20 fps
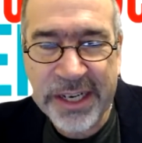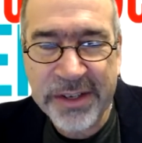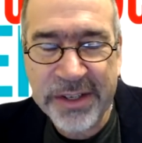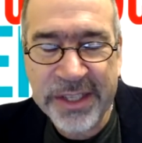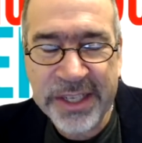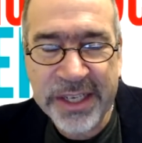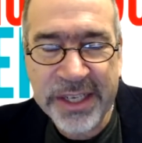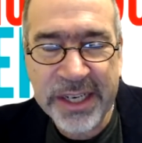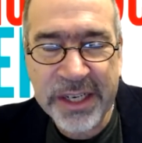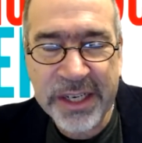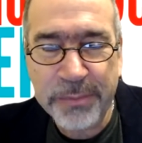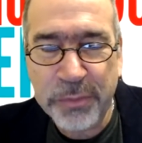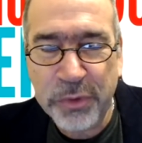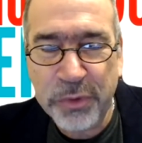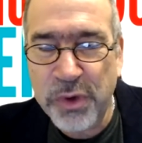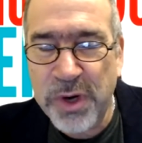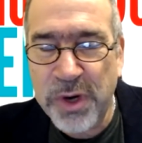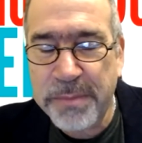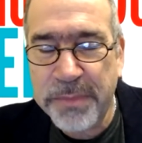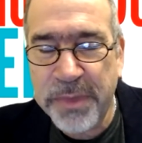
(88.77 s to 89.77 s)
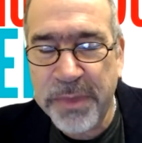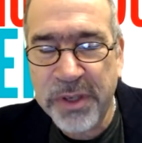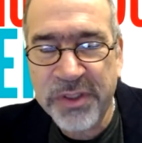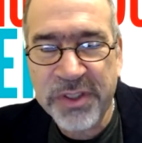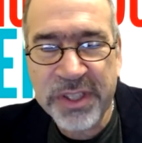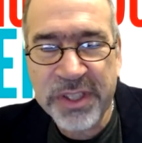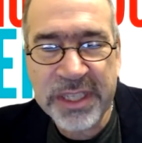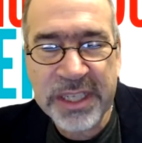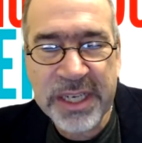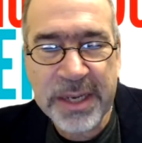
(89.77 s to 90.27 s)
And then I grew up
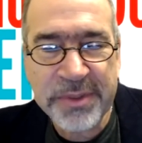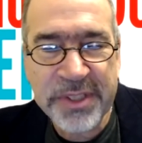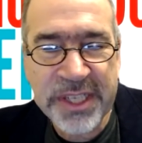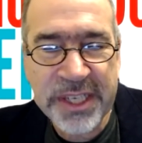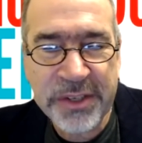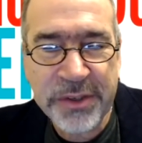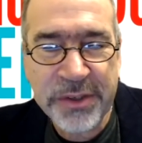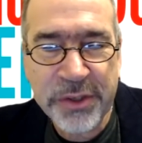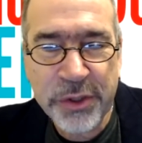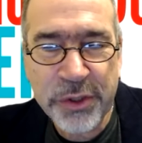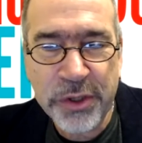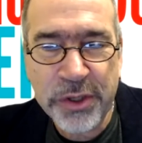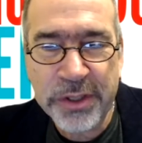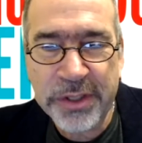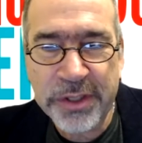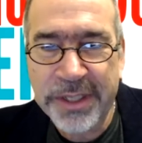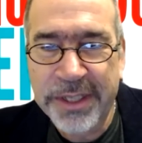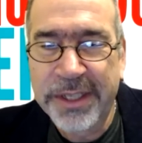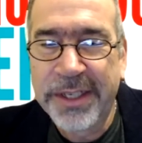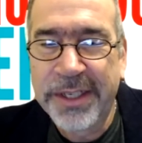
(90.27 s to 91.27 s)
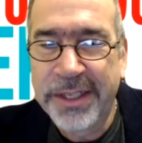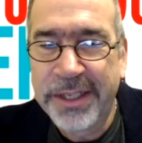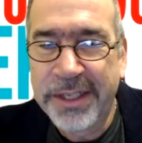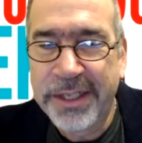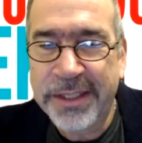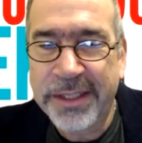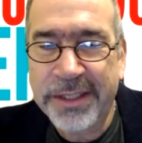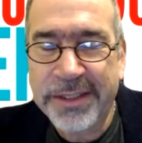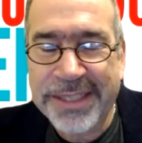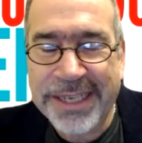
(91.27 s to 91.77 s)
mostly in upstate New York,
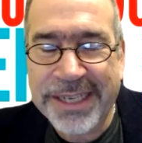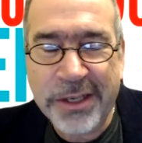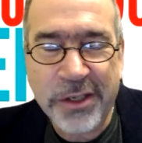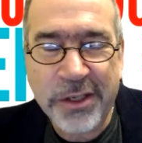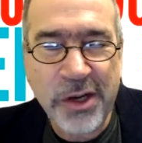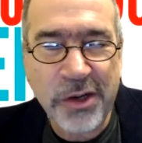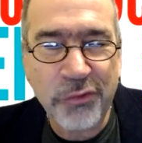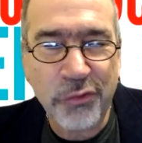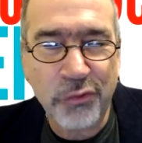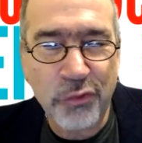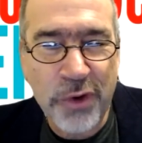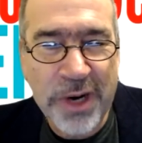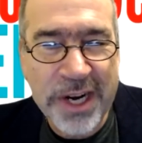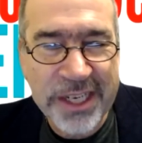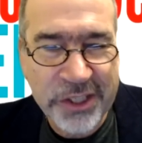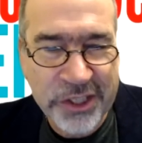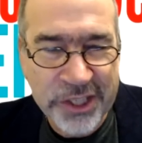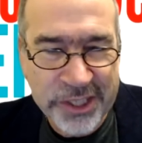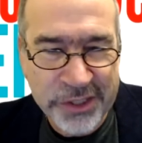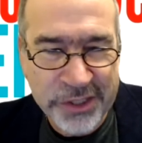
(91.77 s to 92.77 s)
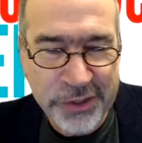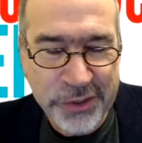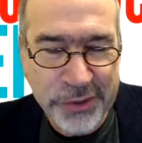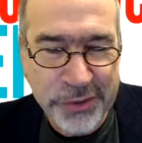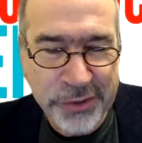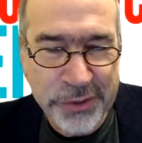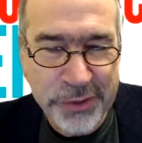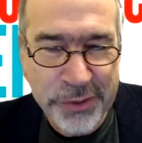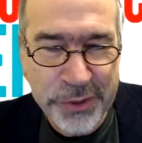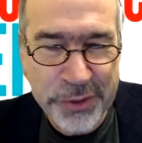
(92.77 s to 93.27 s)
a little town called Rochester,
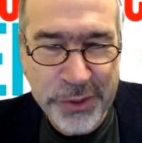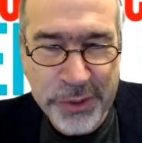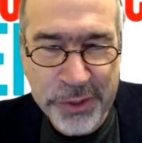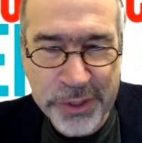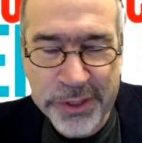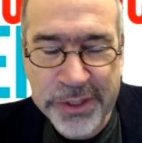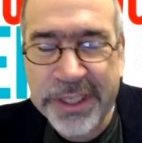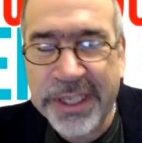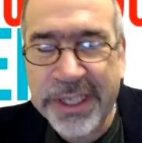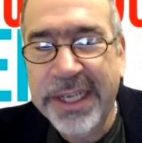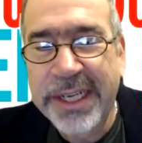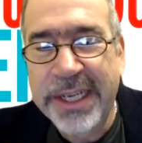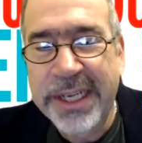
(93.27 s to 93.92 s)
New York.